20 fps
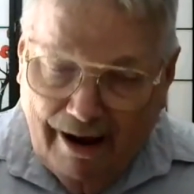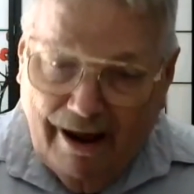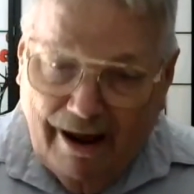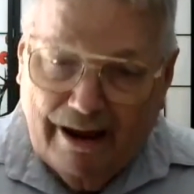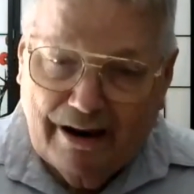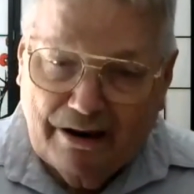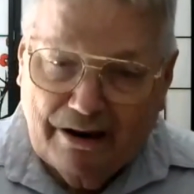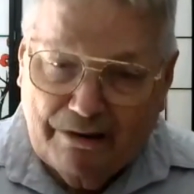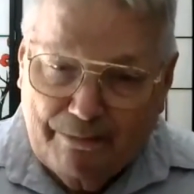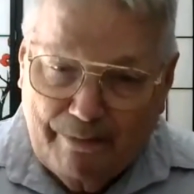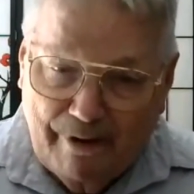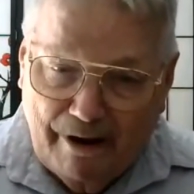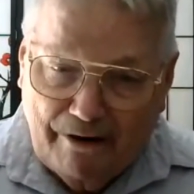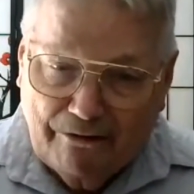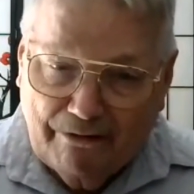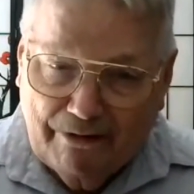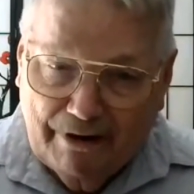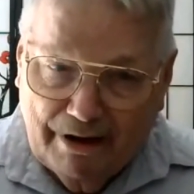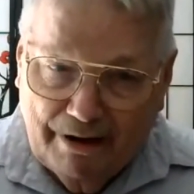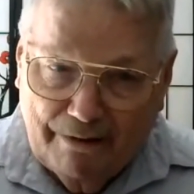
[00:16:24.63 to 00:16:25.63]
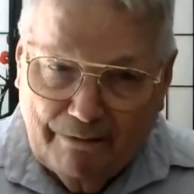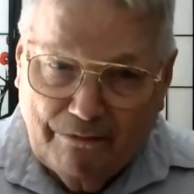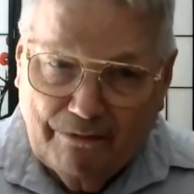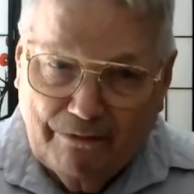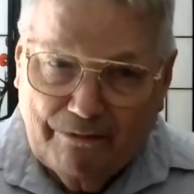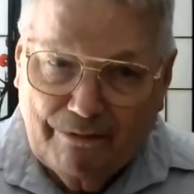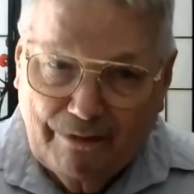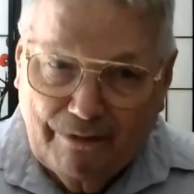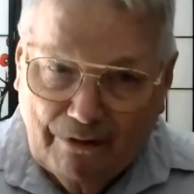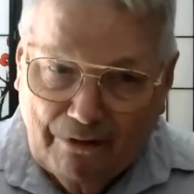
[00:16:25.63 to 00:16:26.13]
And especially if you
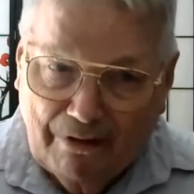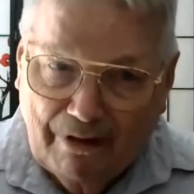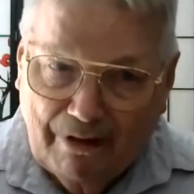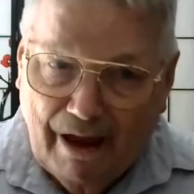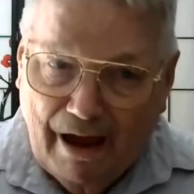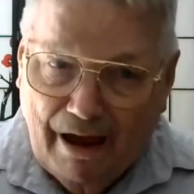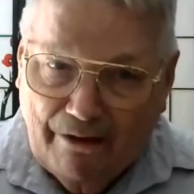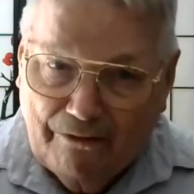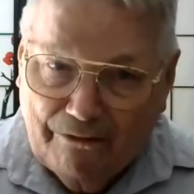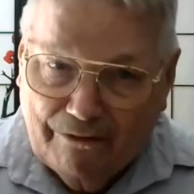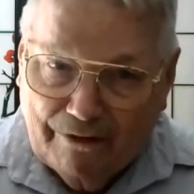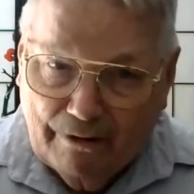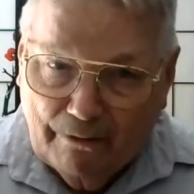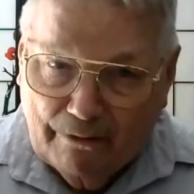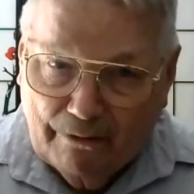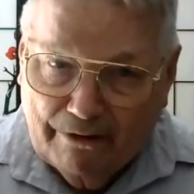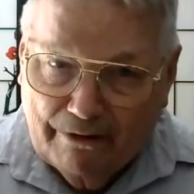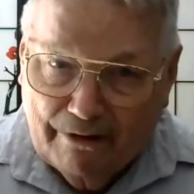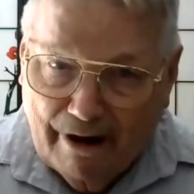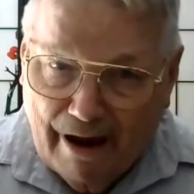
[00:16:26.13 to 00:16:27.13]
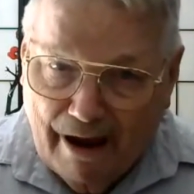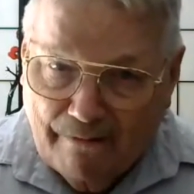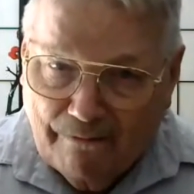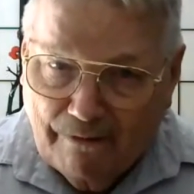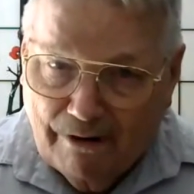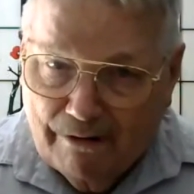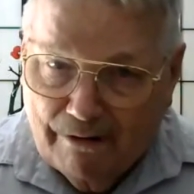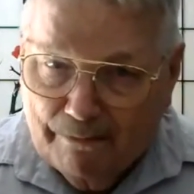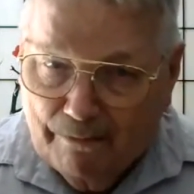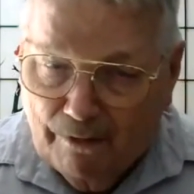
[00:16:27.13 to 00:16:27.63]
feel lousy or you're
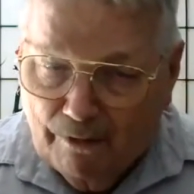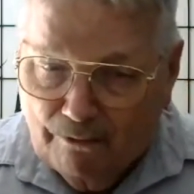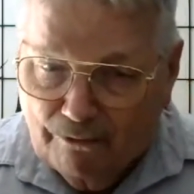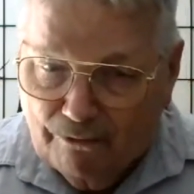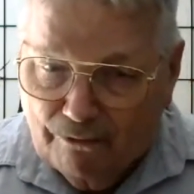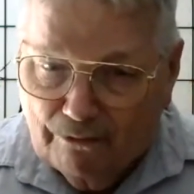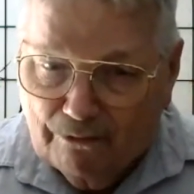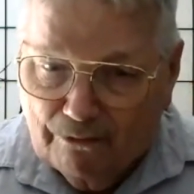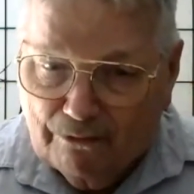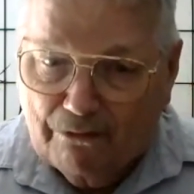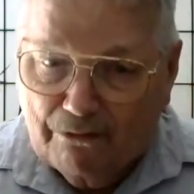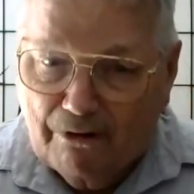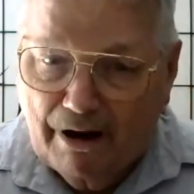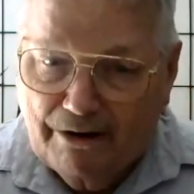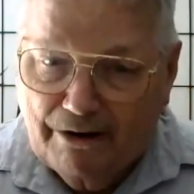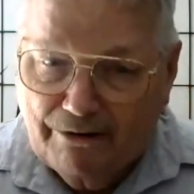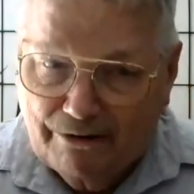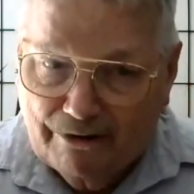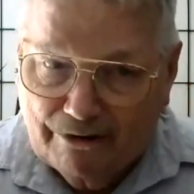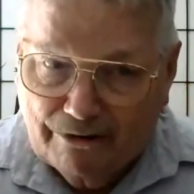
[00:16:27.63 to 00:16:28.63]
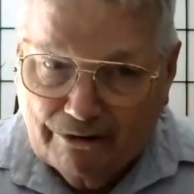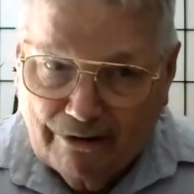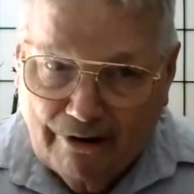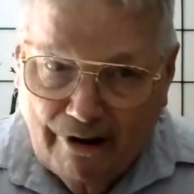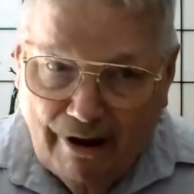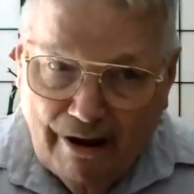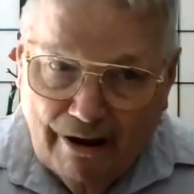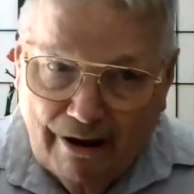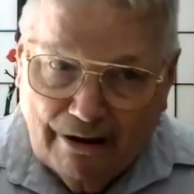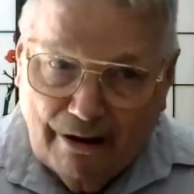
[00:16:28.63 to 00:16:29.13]
having an emotional crisis,
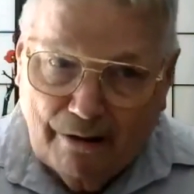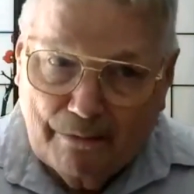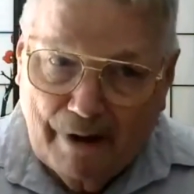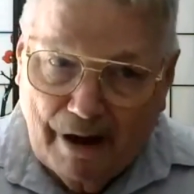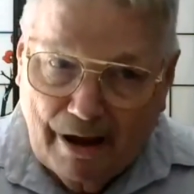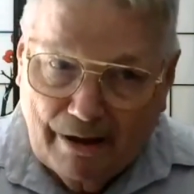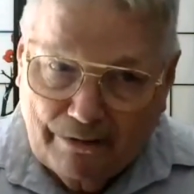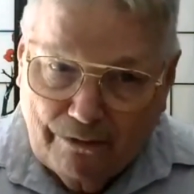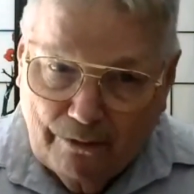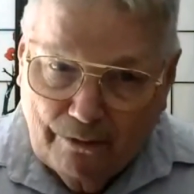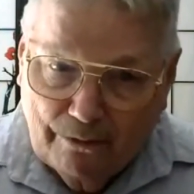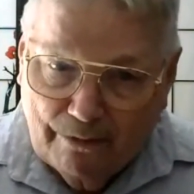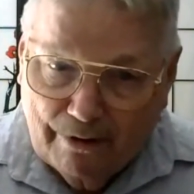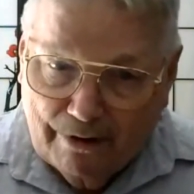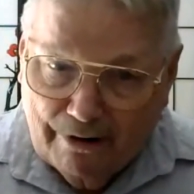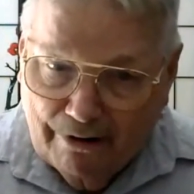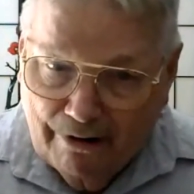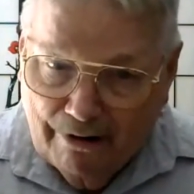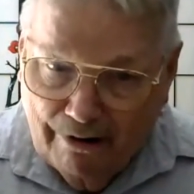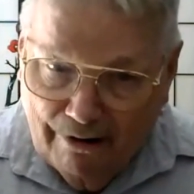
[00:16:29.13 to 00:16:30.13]
come out to it